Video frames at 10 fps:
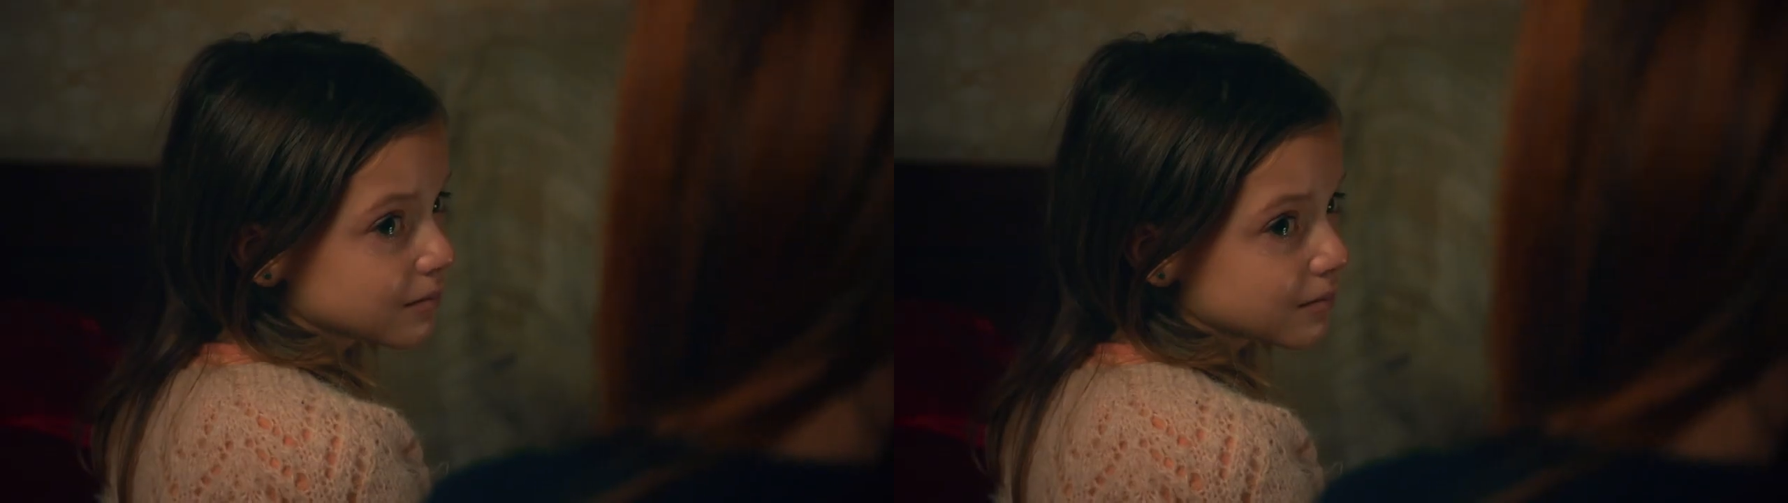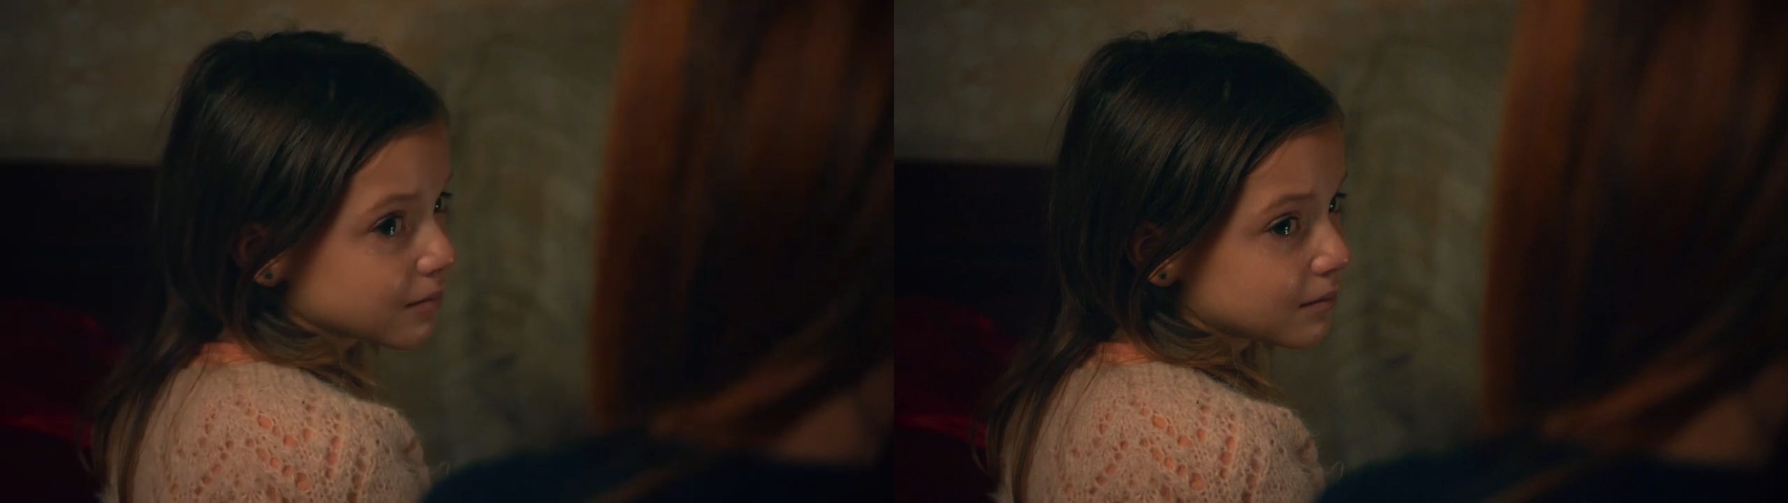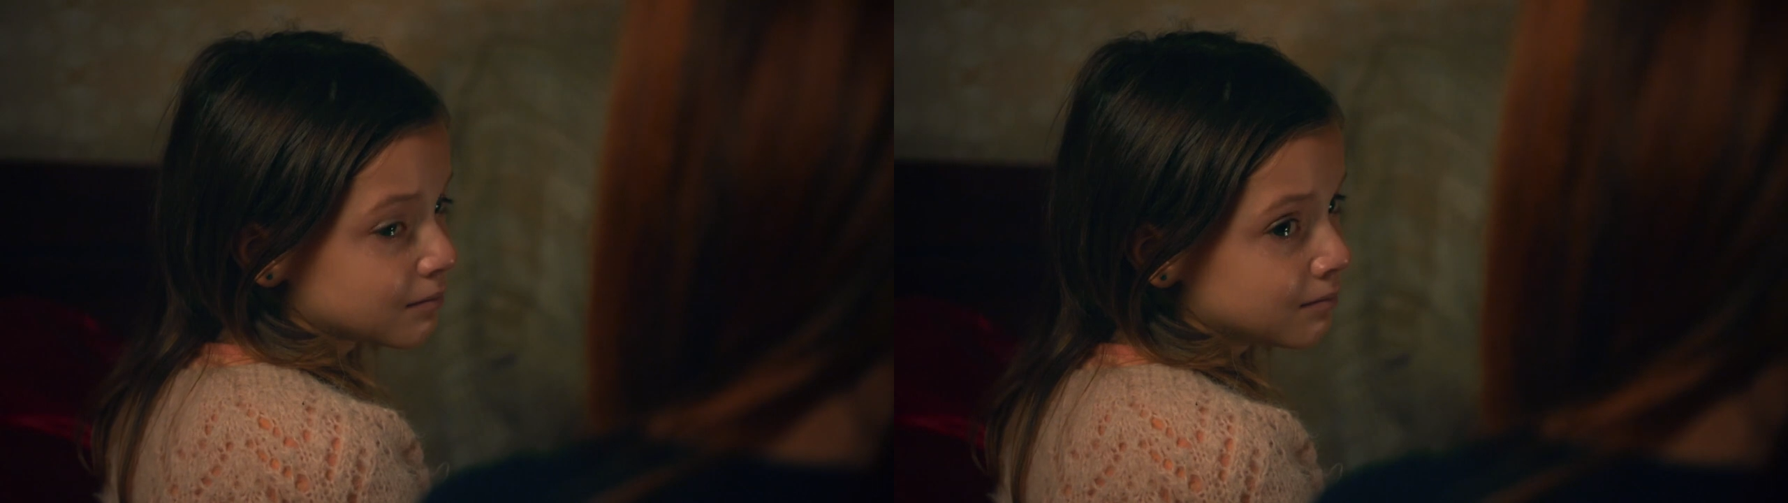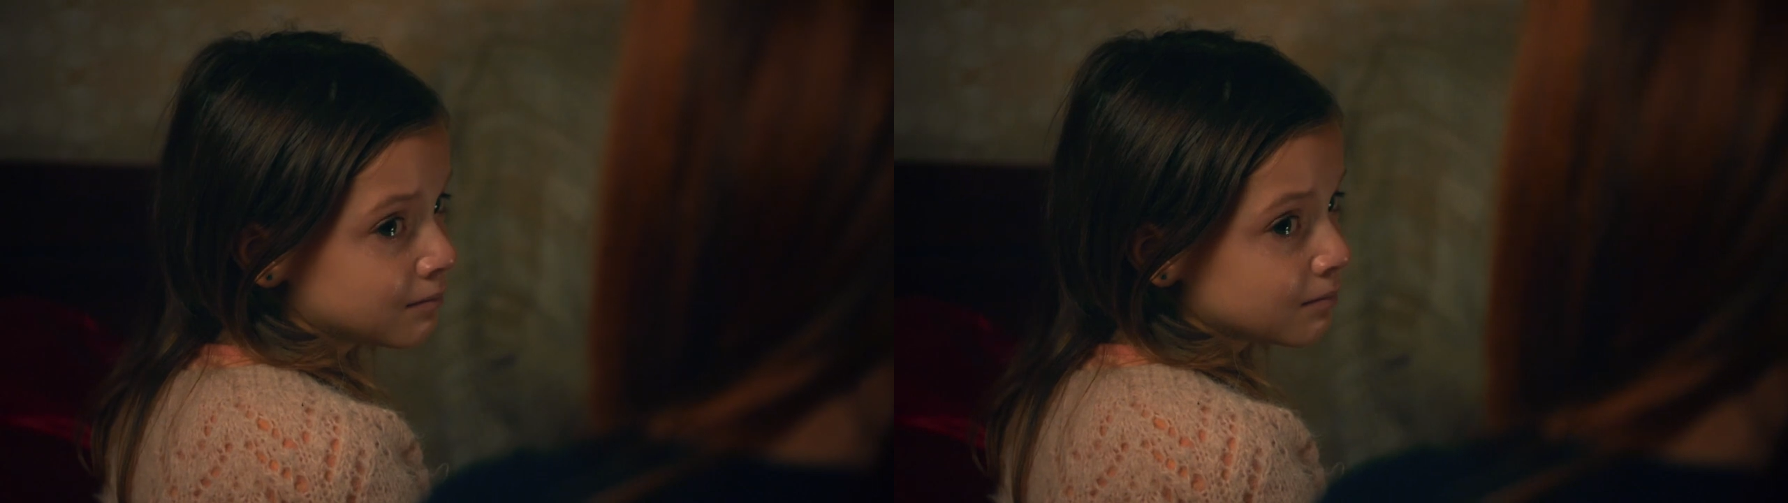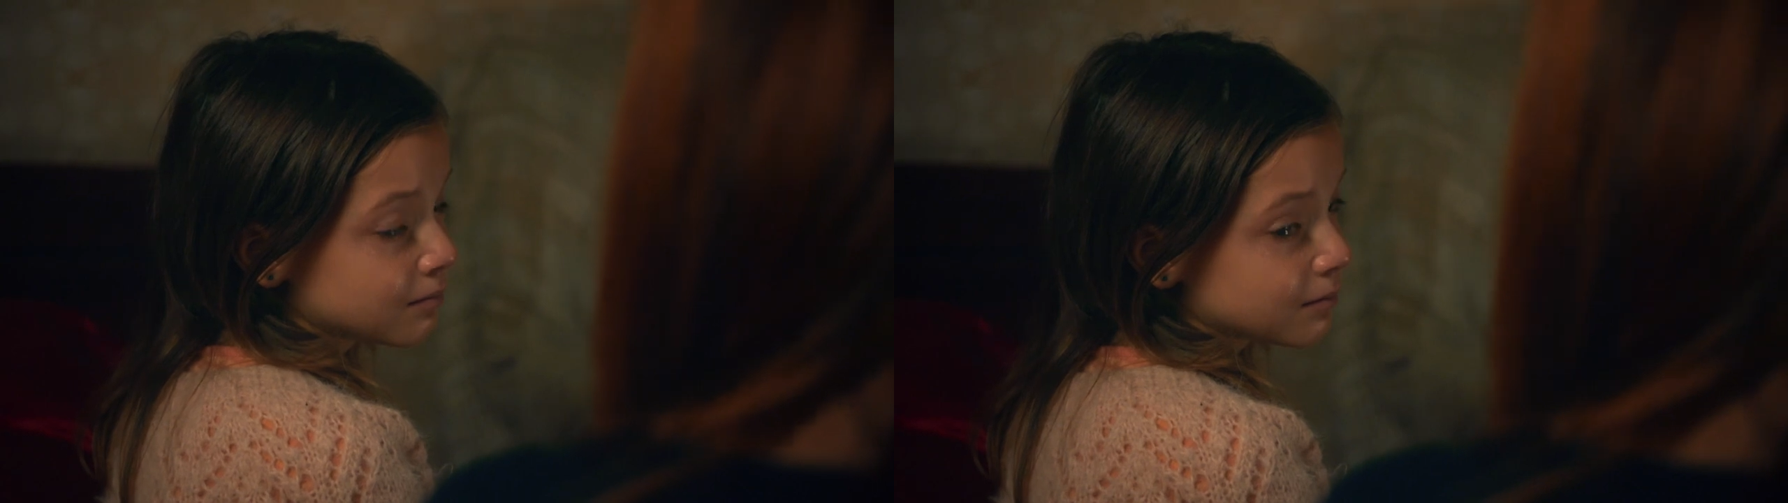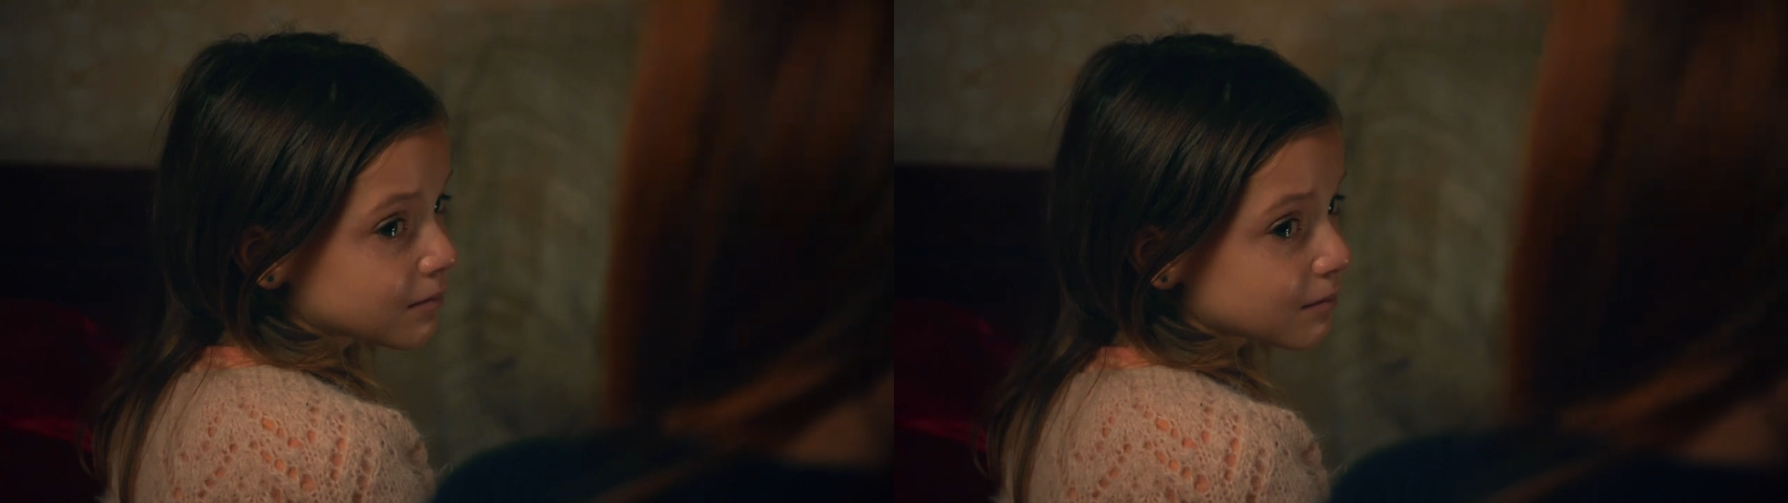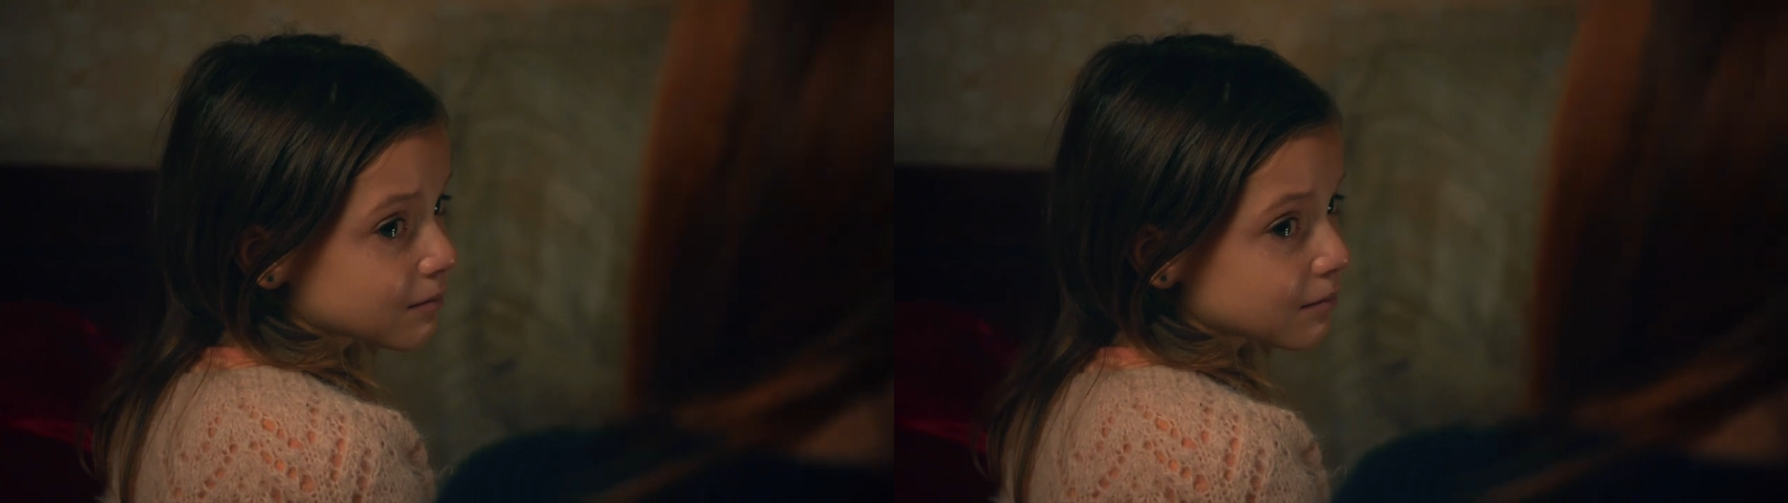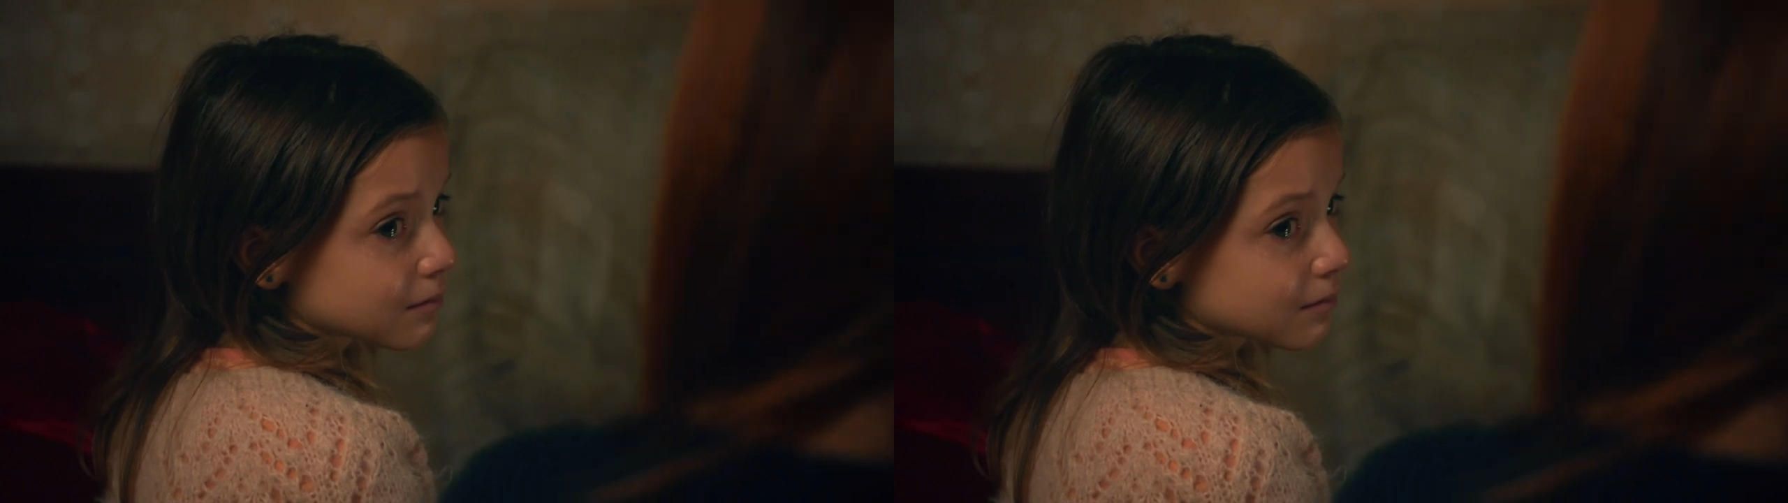It'd be better for you to